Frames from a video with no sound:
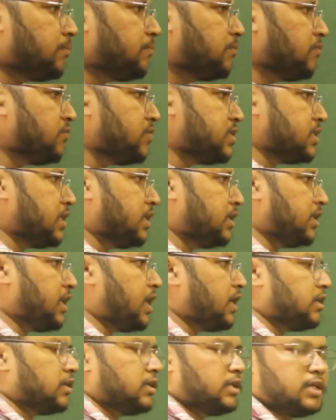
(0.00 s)
that
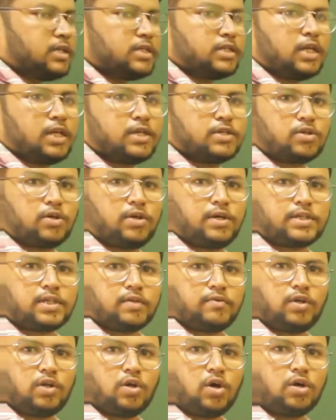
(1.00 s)
crystalline solids have a long
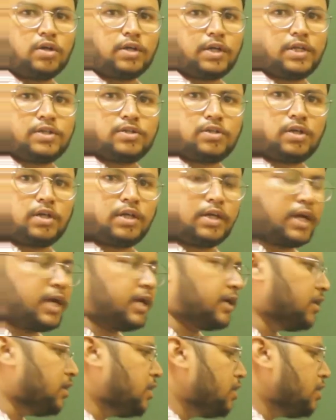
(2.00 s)
range order, right? So